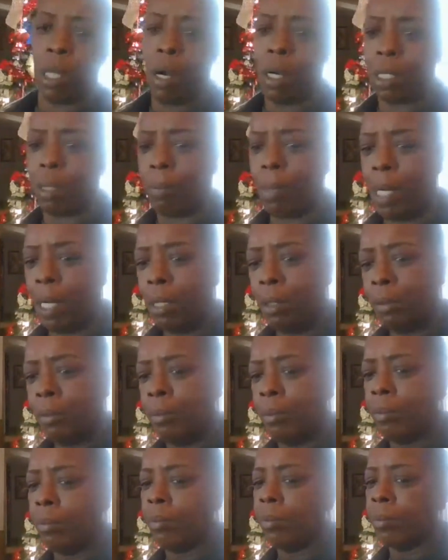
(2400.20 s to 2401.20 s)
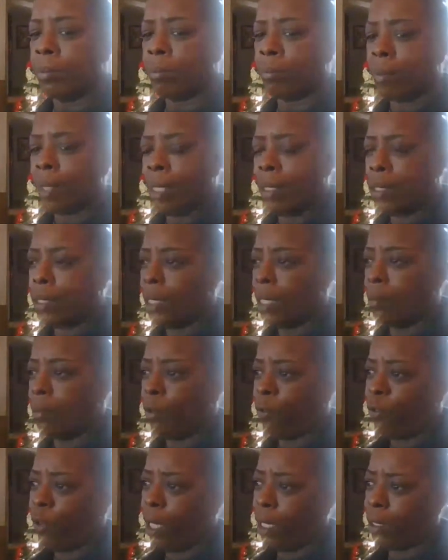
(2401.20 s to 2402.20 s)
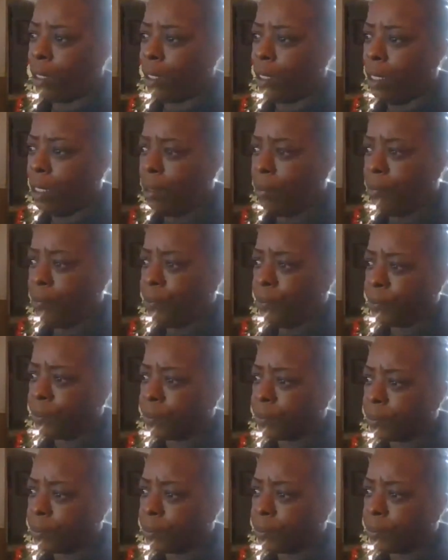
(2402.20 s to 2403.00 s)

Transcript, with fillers: talk about except the fact that um